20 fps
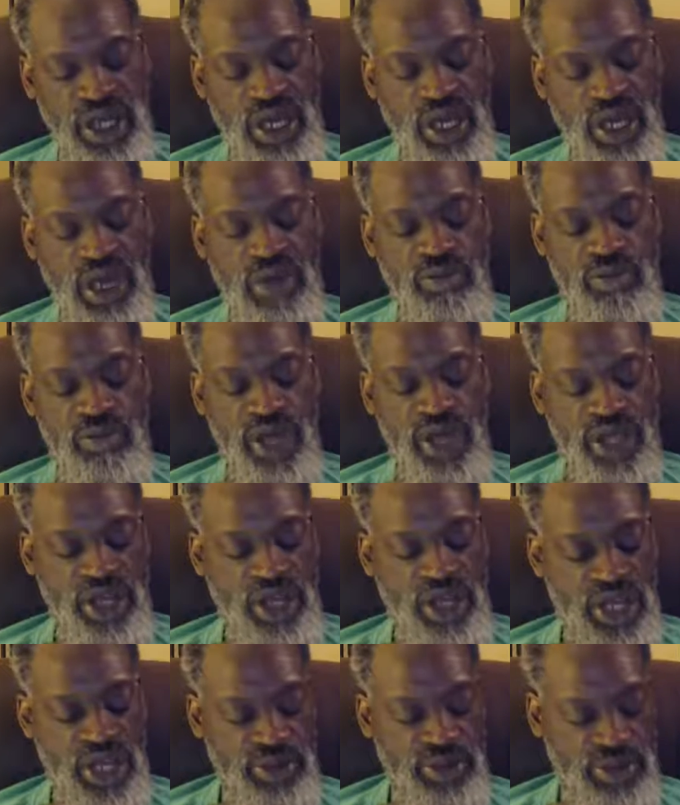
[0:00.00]
Mother
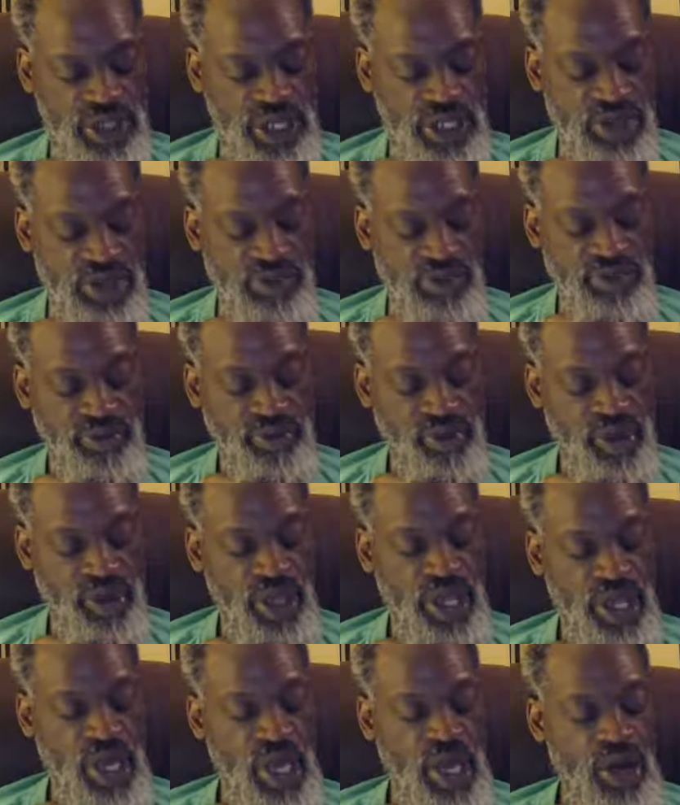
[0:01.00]
Gibson.
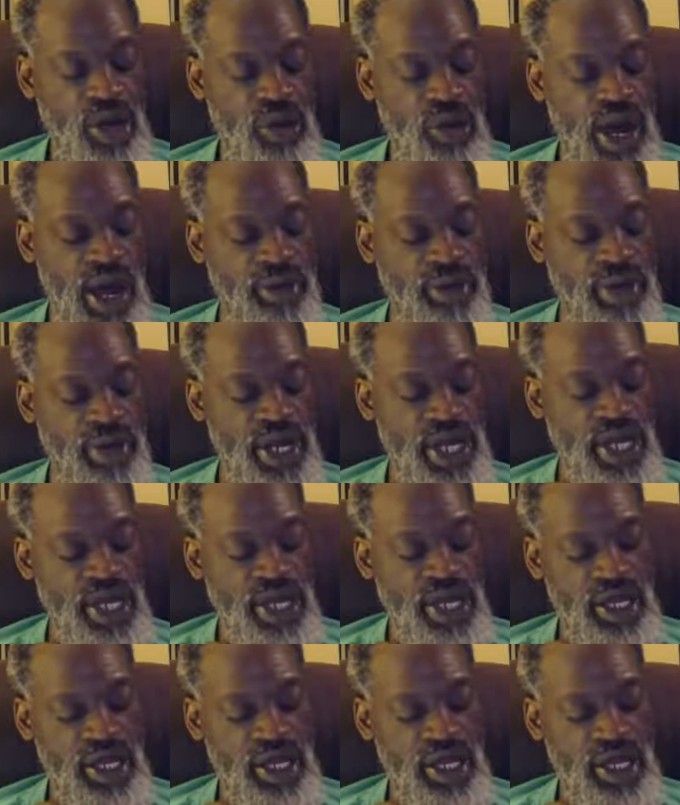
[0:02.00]
Kwabena.